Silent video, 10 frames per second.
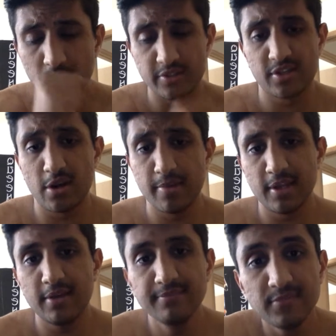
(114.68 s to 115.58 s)
Sorry about
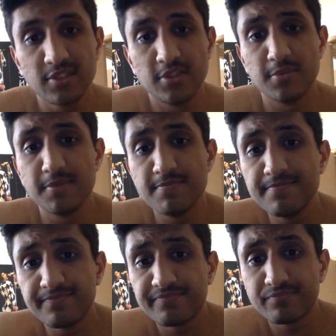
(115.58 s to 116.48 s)
that. Excuse me.
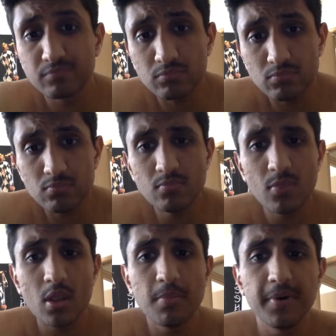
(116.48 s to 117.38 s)

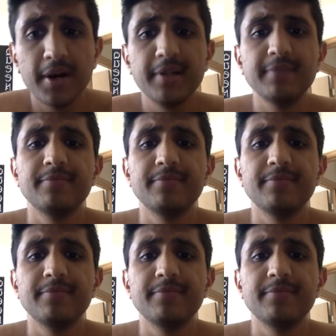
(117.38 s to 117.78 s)
But